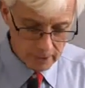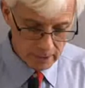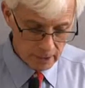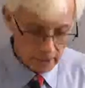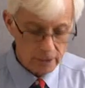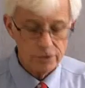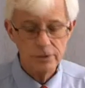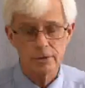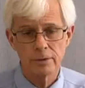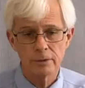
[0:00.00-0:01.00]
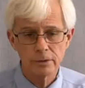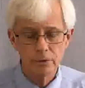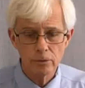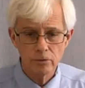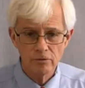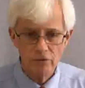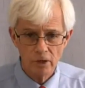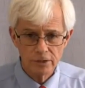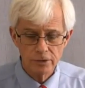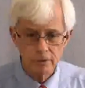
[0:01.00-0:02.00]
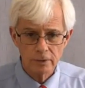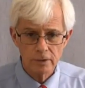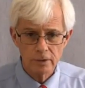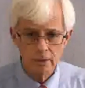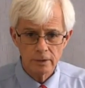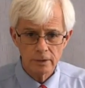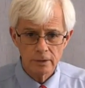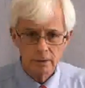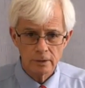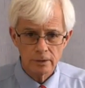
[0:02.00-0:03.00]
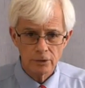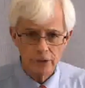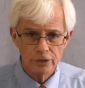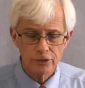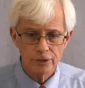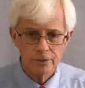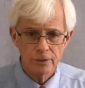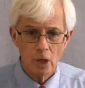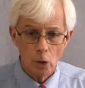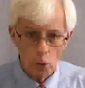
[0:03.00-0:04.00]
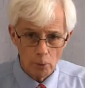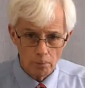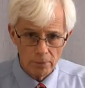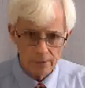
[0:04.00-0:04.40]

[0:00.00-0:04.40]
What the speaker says: a concern to foster Christian hope.